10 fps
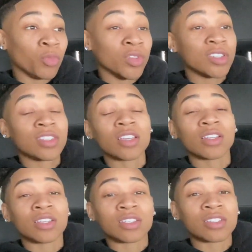was
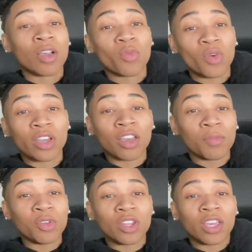still in somewhat
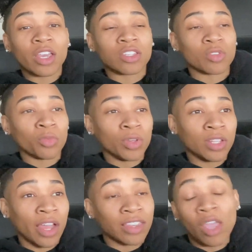communication
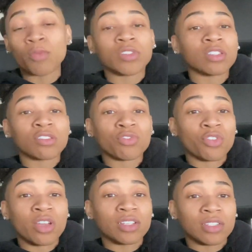with. Like they was just
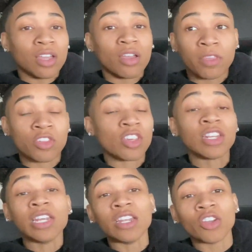friends now. She
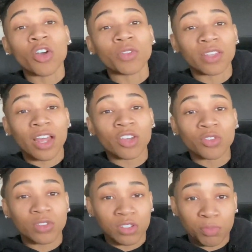didn't know that I
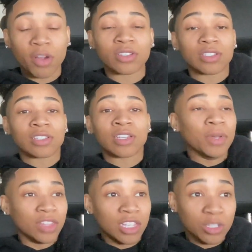knew this person,
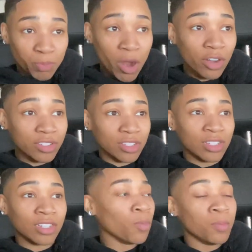but this
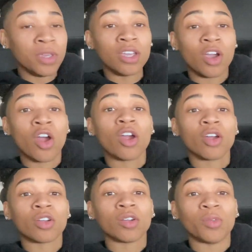person, me and
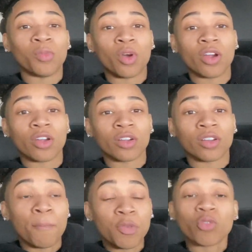her
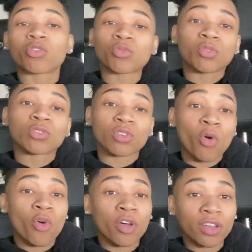were mutuals
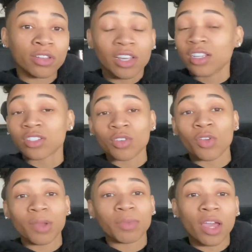on
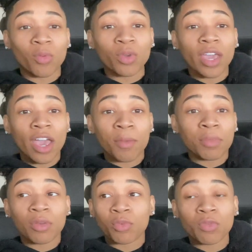Instagram. Like we had
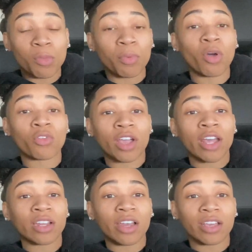been, we were both
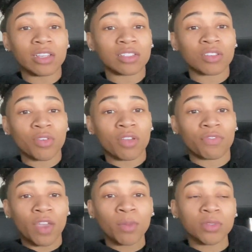kind of like Instagram
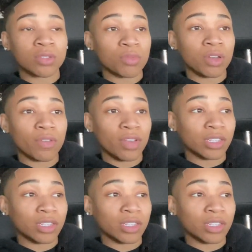famous or or whatever at